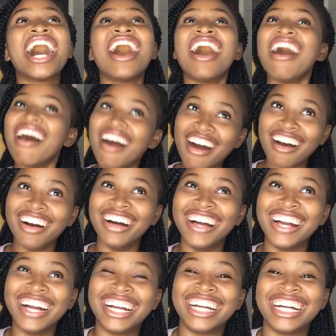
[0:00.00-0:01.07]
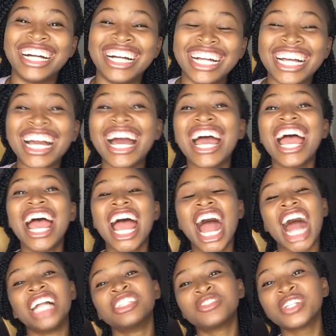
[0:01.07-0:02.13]
Oh,
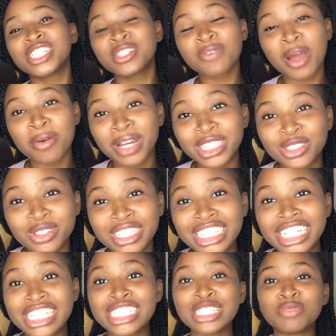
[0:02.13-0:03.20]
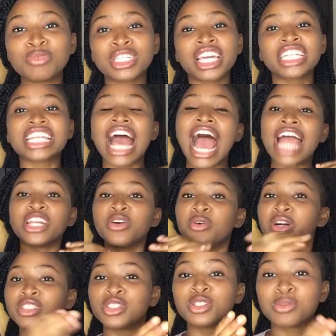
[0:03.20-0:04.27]
and the reason why we're doing this is because I don't
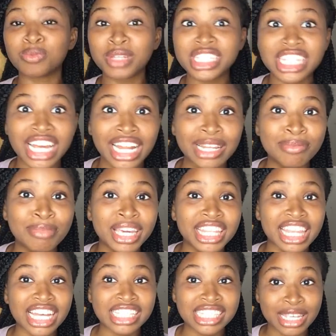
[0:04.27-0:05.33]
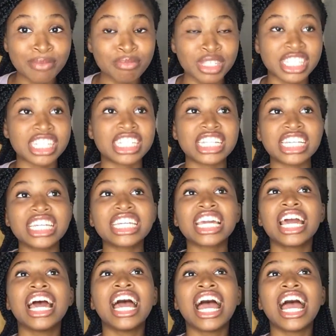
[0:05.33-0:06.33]
want you to basically make that same mistake,